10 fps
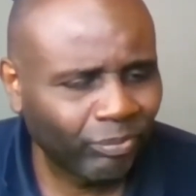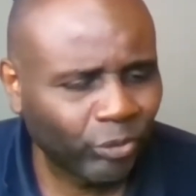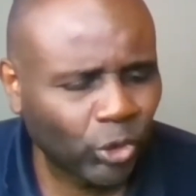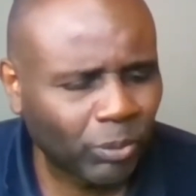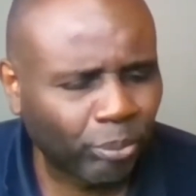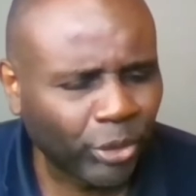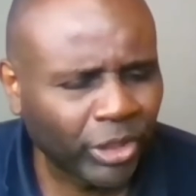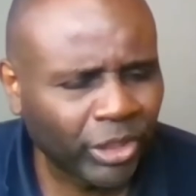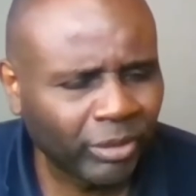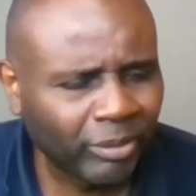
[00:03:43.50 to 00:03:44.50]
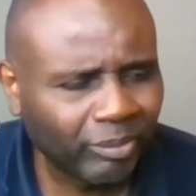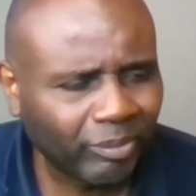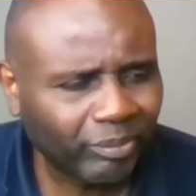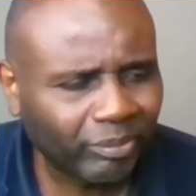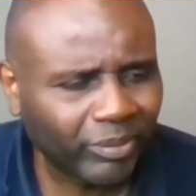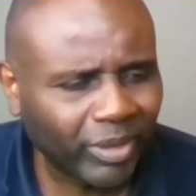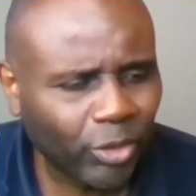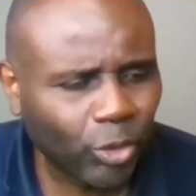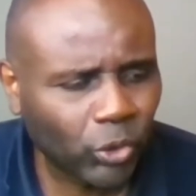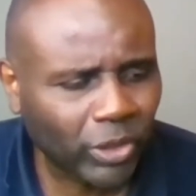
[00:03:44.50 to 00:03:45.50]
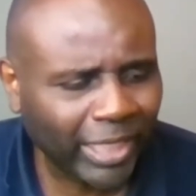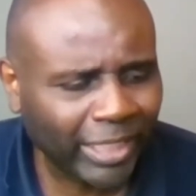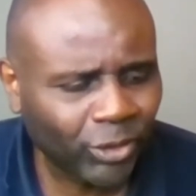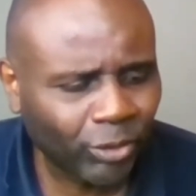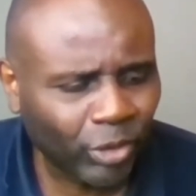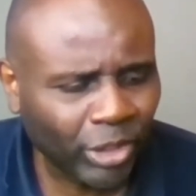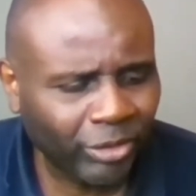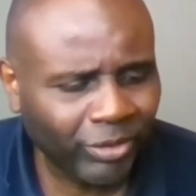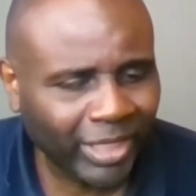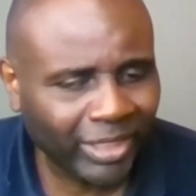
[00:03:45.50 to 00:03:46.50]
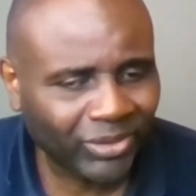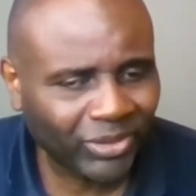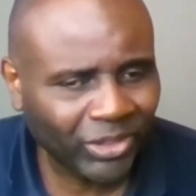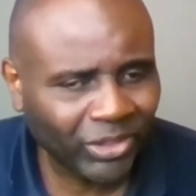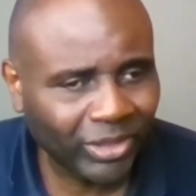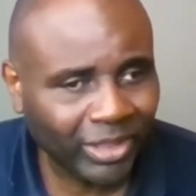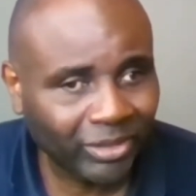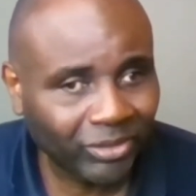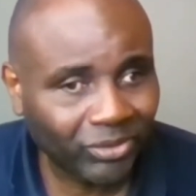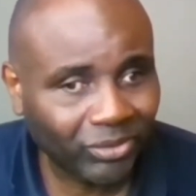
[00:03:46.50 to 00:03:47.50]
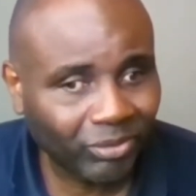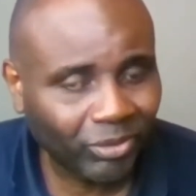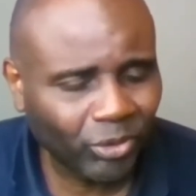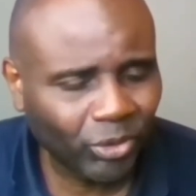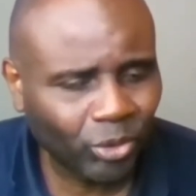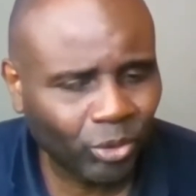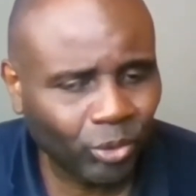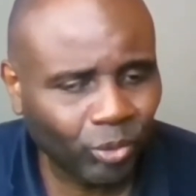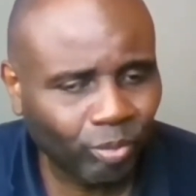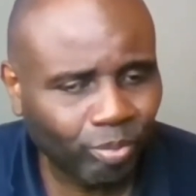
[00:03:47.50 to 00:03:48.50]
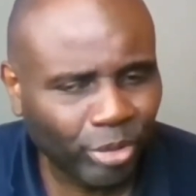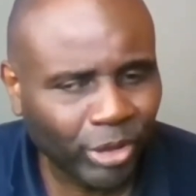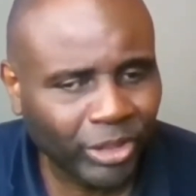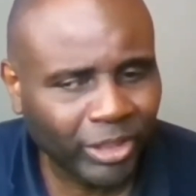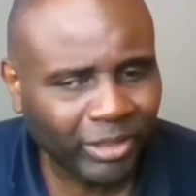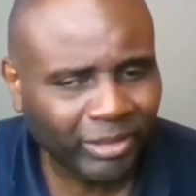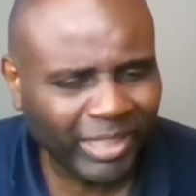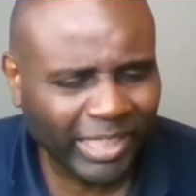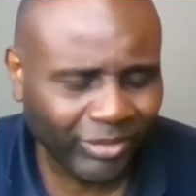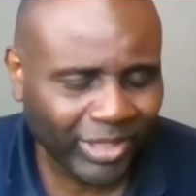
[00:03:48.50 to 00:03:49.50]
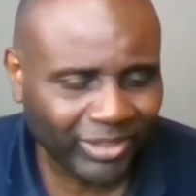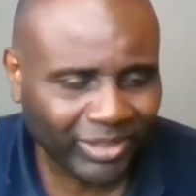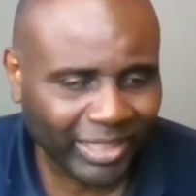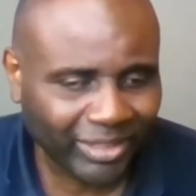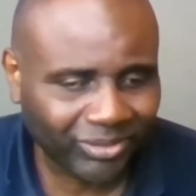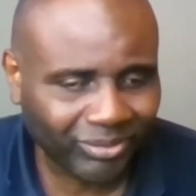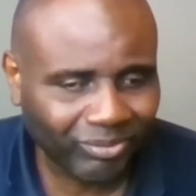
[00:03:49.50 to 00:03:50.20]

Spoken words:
just bringing those kinds of areas in and, you know, building areas that